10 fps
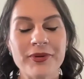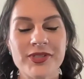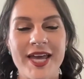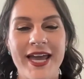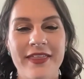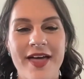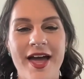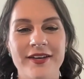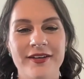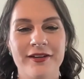would say
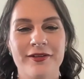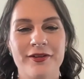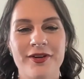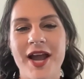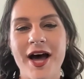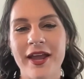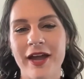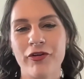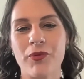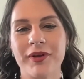that not
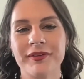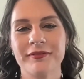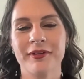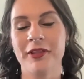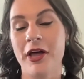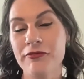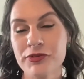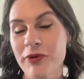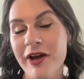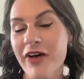everyone
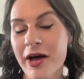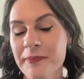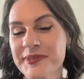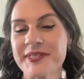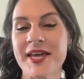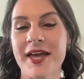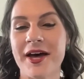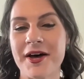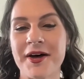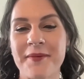loves RevOps.
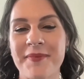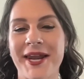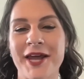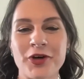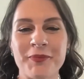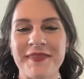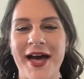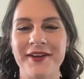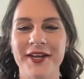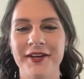And I don't mean
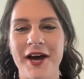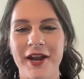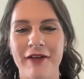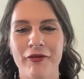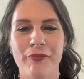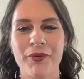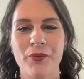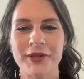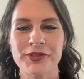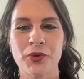that in a not everyone
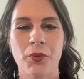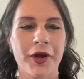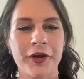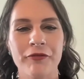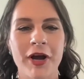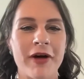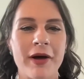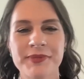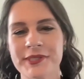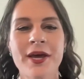wants to work in
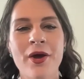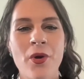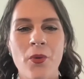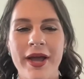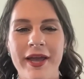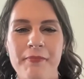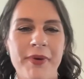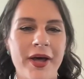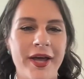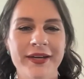RevOps way,
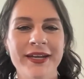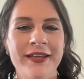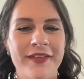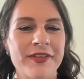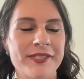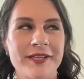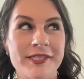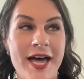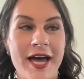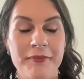but in the
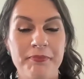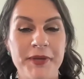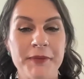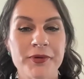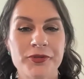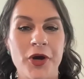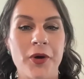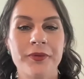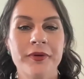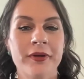sense that people
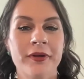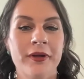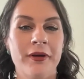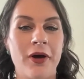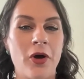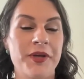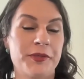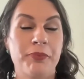don't always